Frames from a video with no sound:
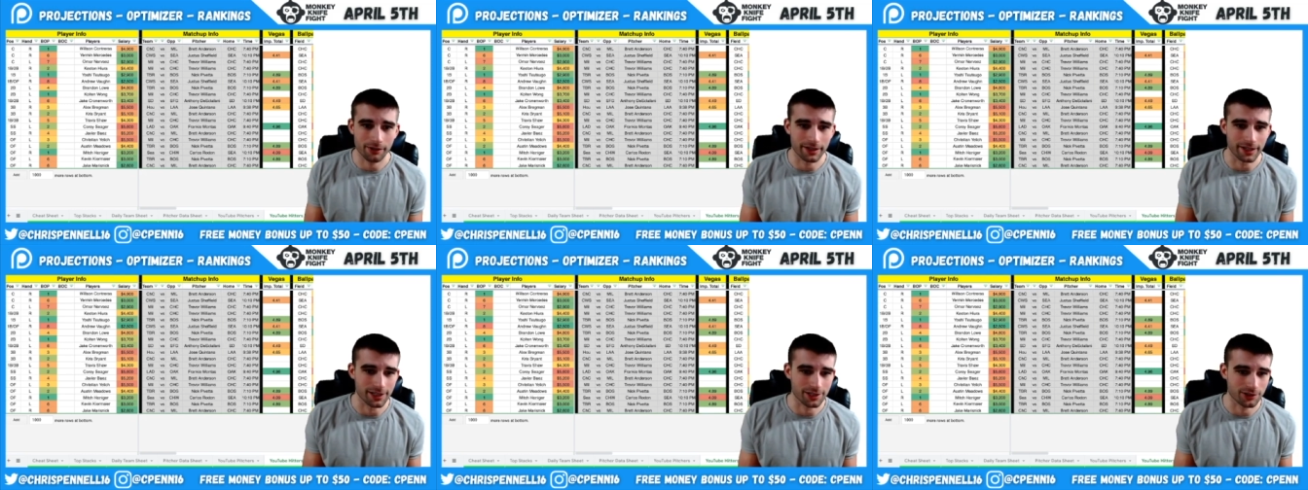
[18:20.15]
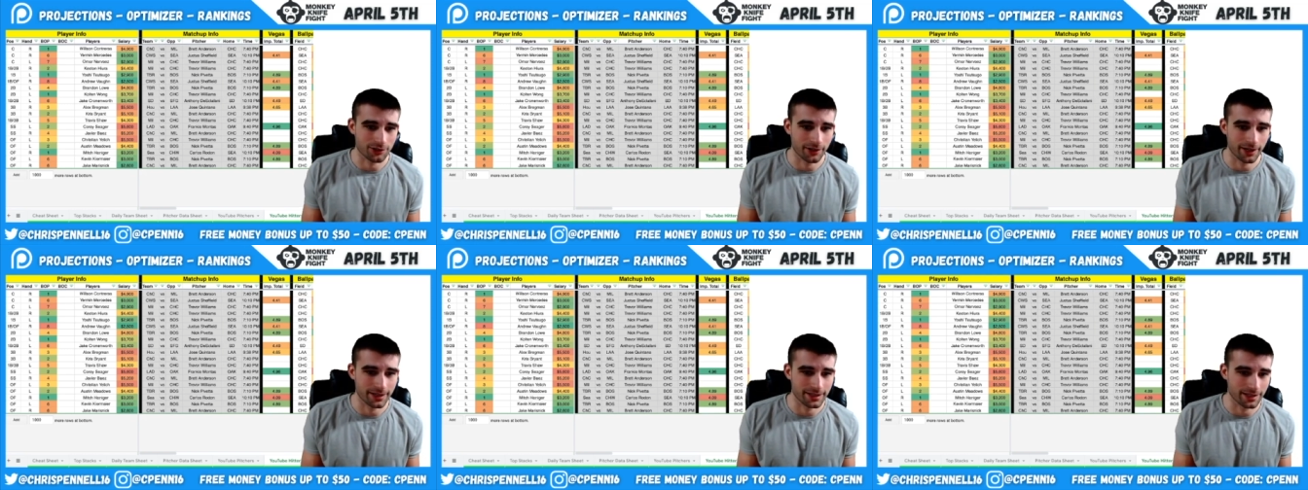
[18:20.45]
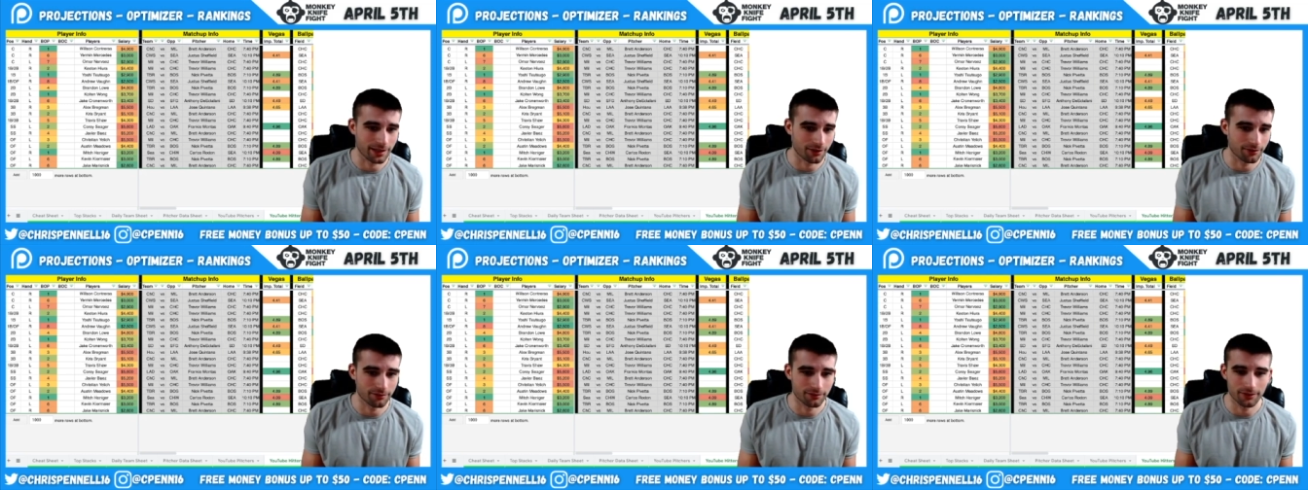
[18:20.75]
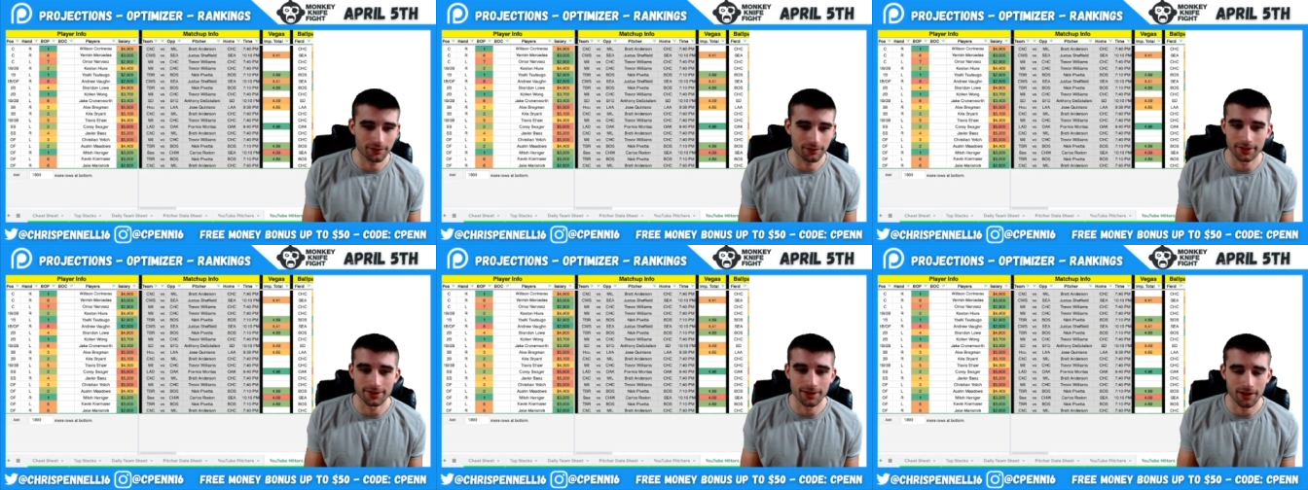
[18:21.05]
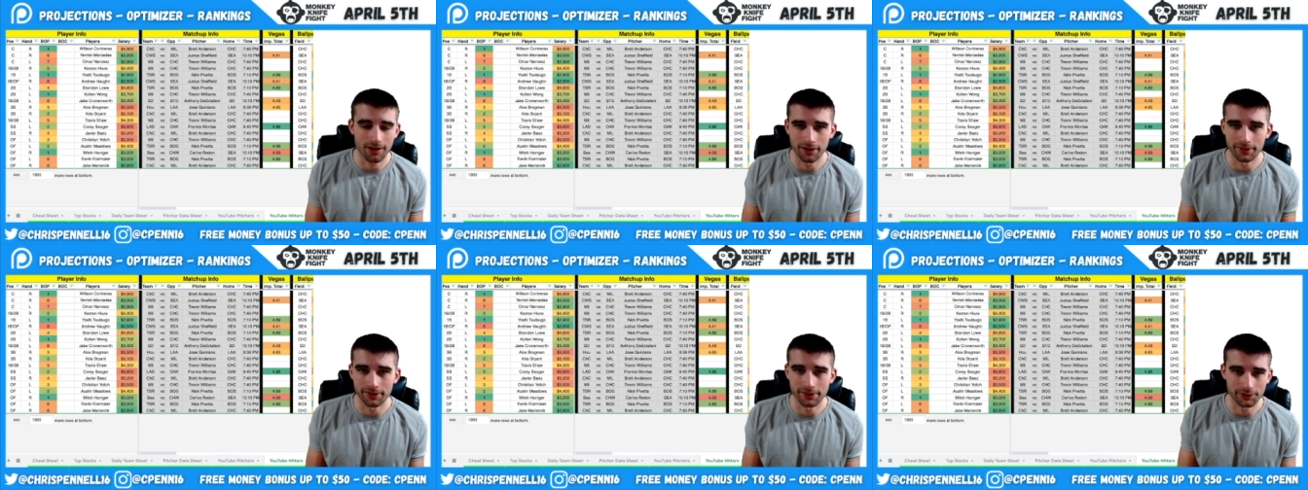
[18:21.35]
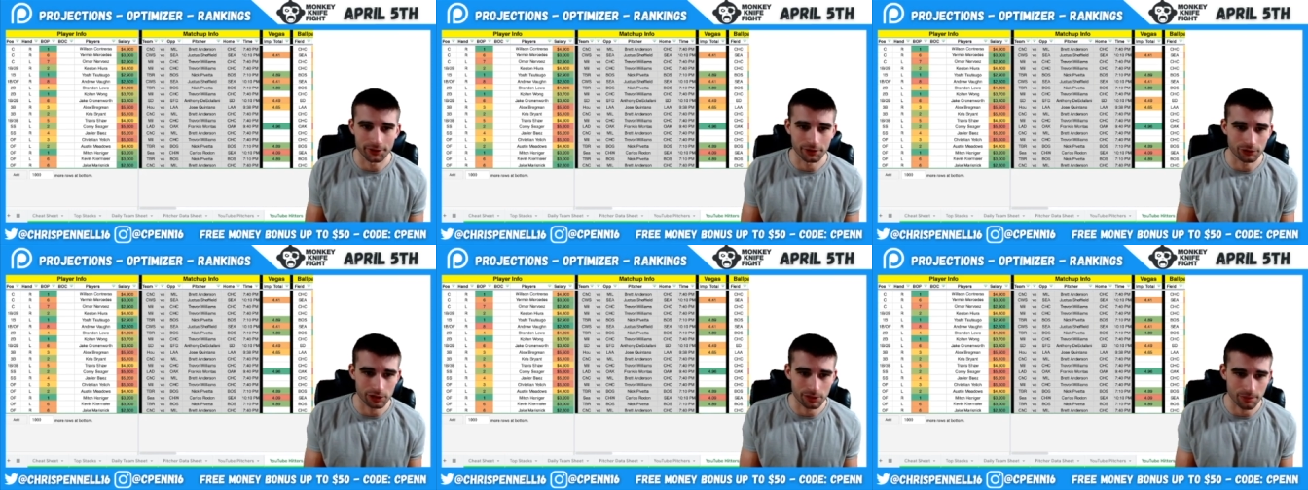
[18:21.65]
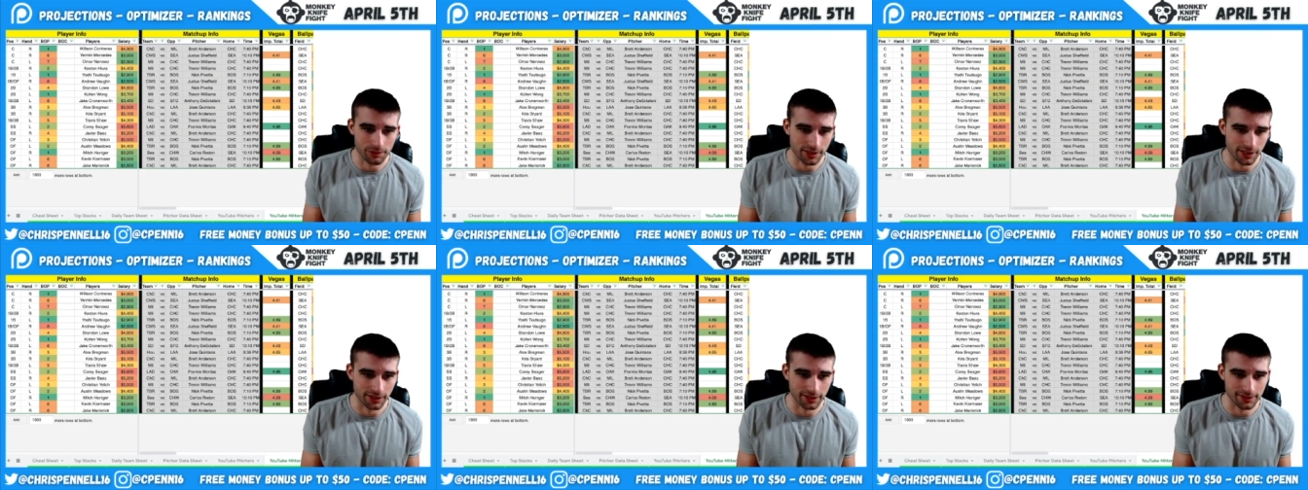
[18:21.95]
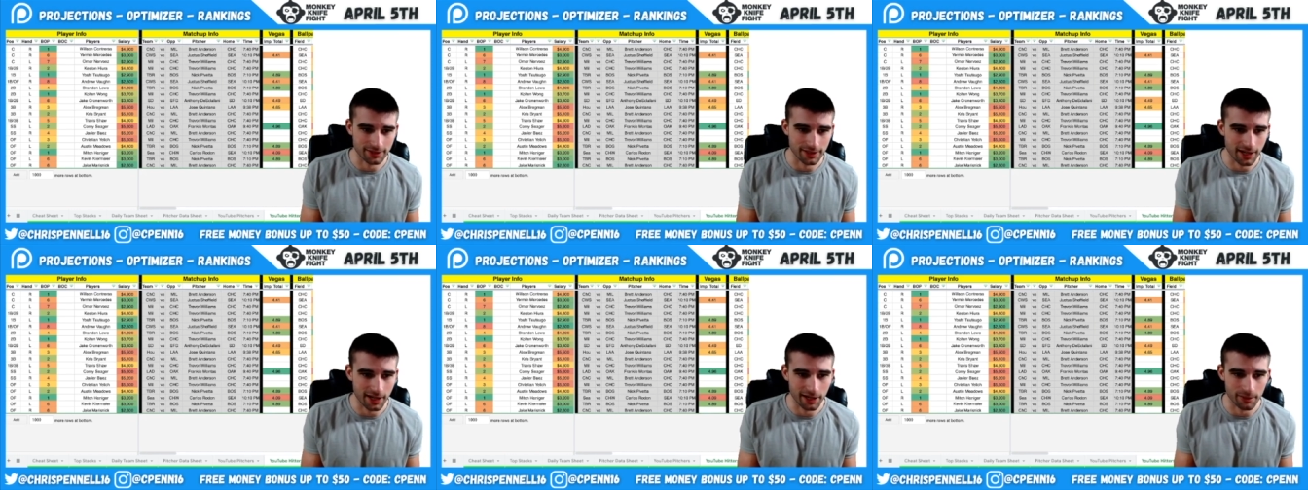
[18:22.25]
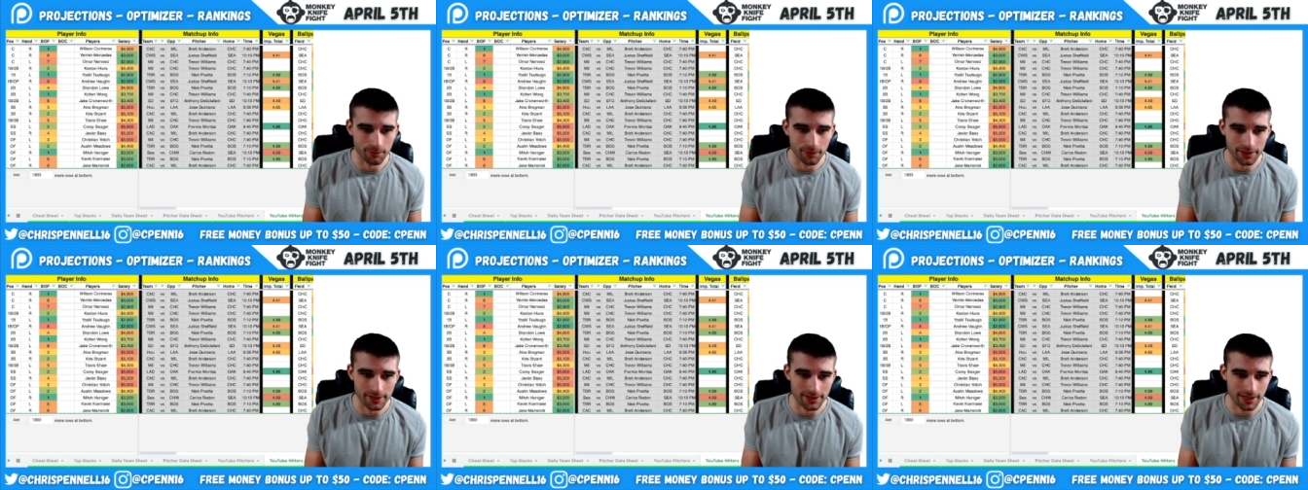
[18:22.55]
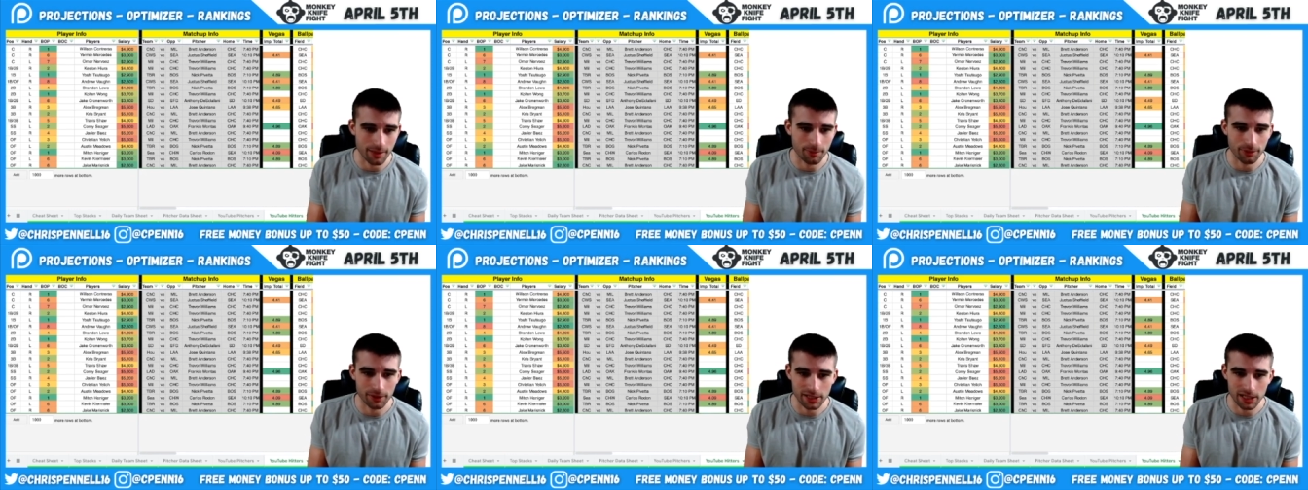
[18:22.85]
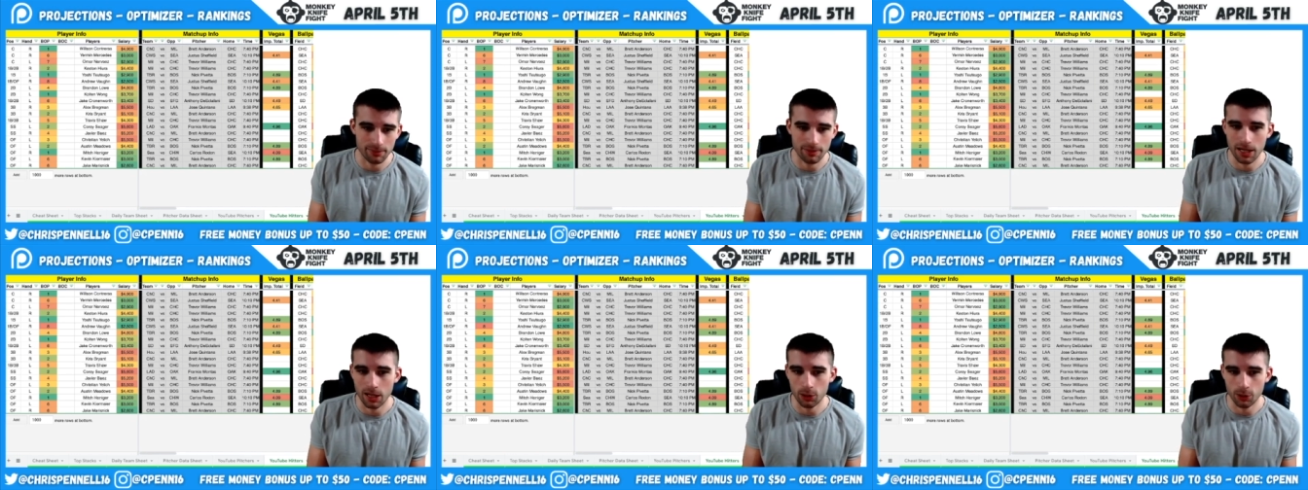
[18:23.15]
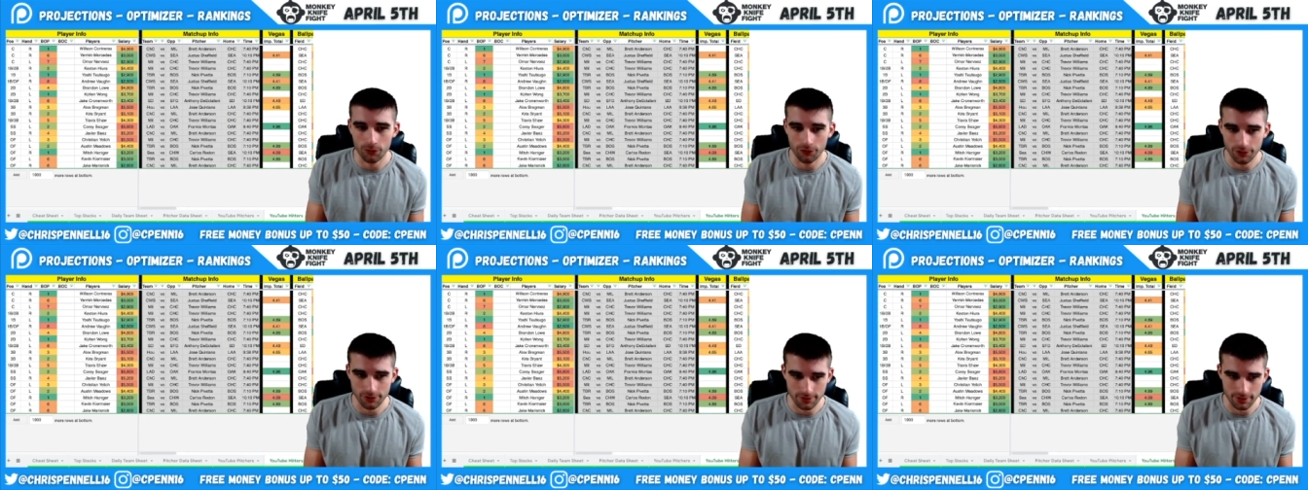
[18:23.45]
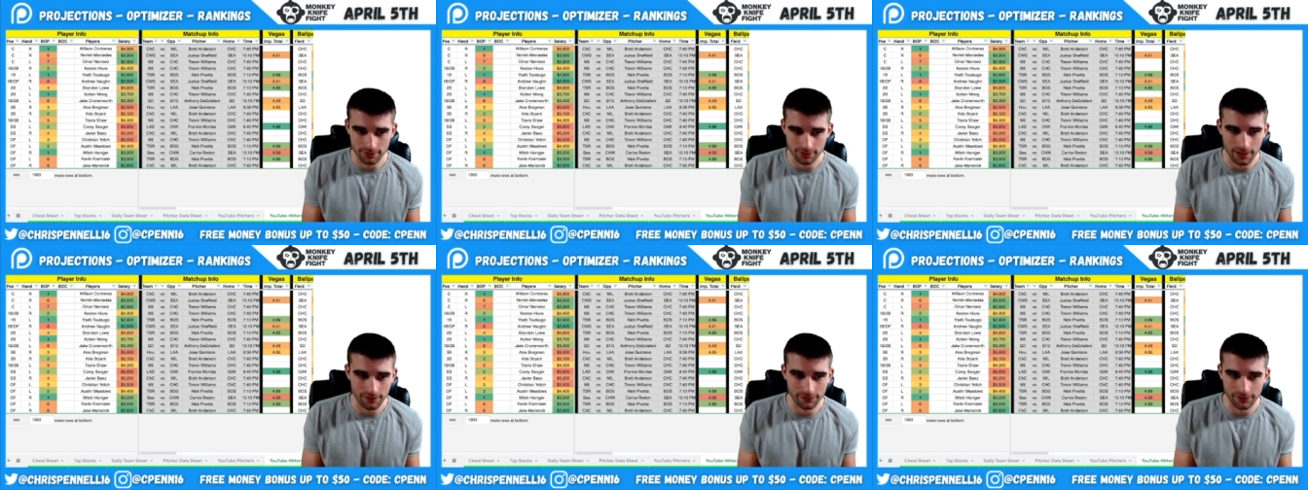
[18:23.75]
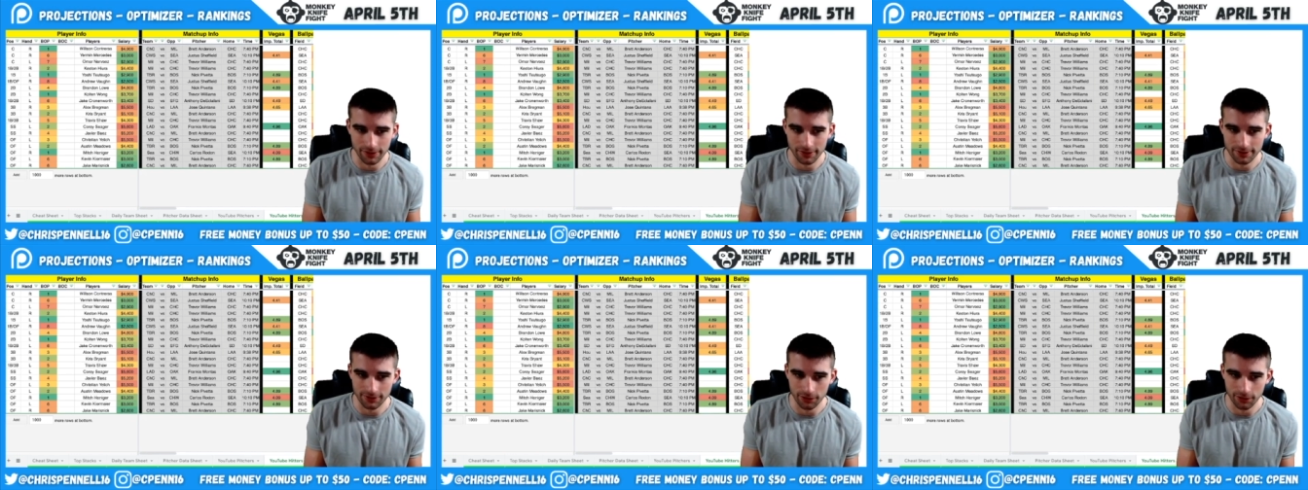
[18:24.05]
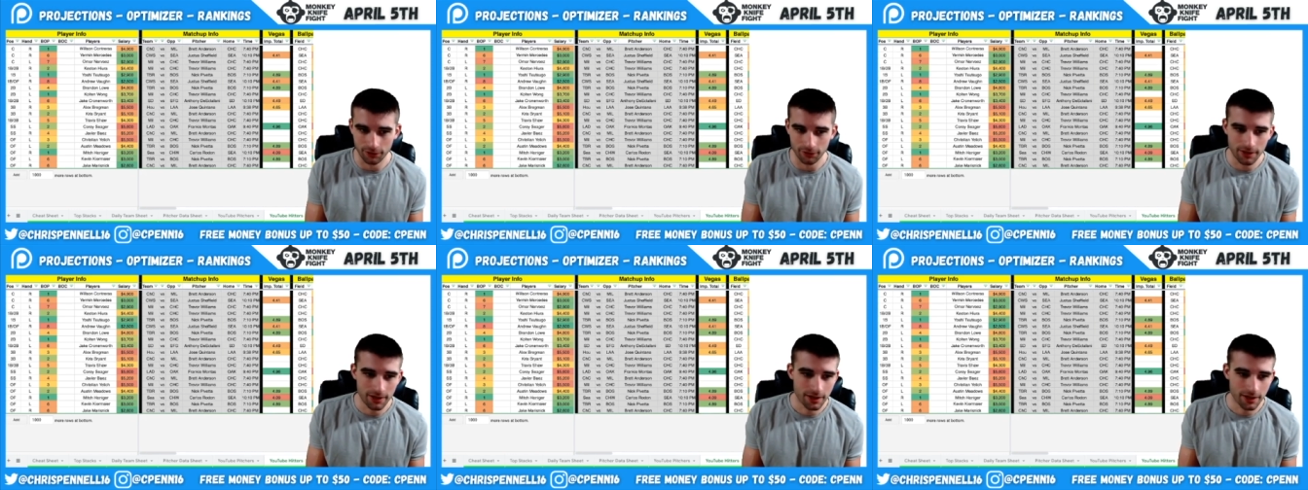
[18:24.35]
and he strikes out a ton, nearly thirty percent of the time, but he's got plenty of power versus lefties, so